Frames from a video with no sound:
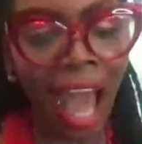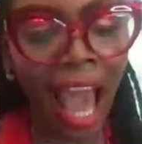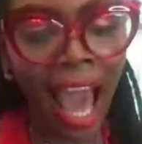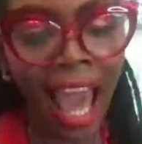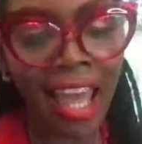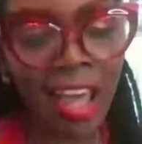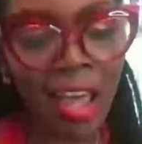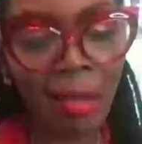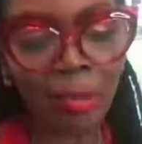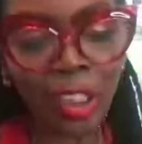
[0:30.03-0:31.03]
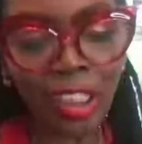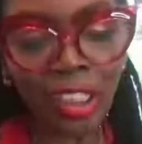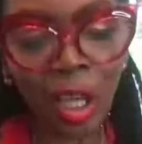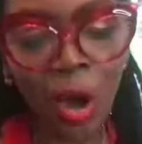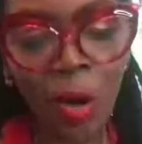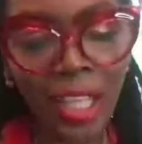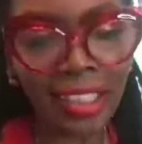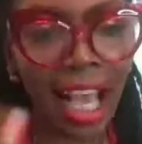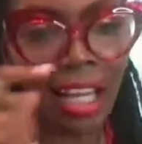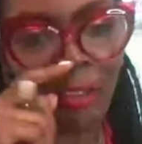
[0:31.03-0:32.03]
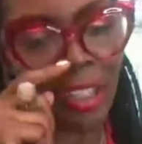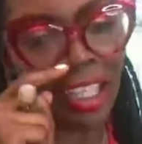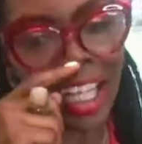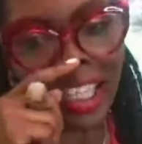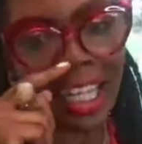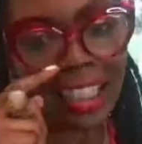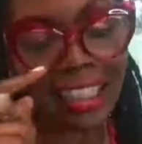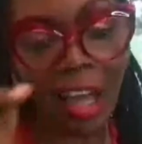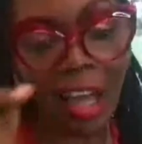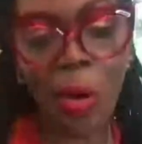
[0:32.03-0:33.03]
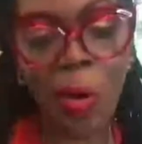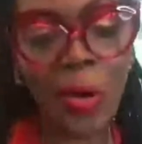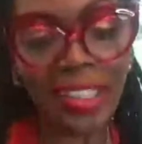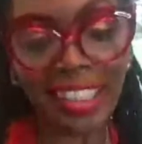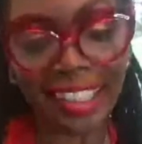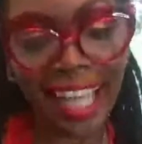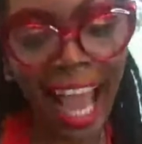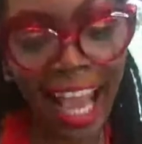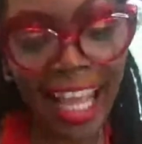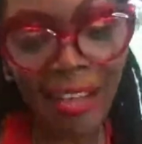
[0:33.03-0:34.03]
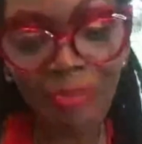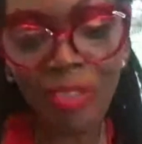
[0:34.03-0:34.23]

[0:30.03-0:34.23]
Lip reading: I am so excited for the lady that's coming on tonight.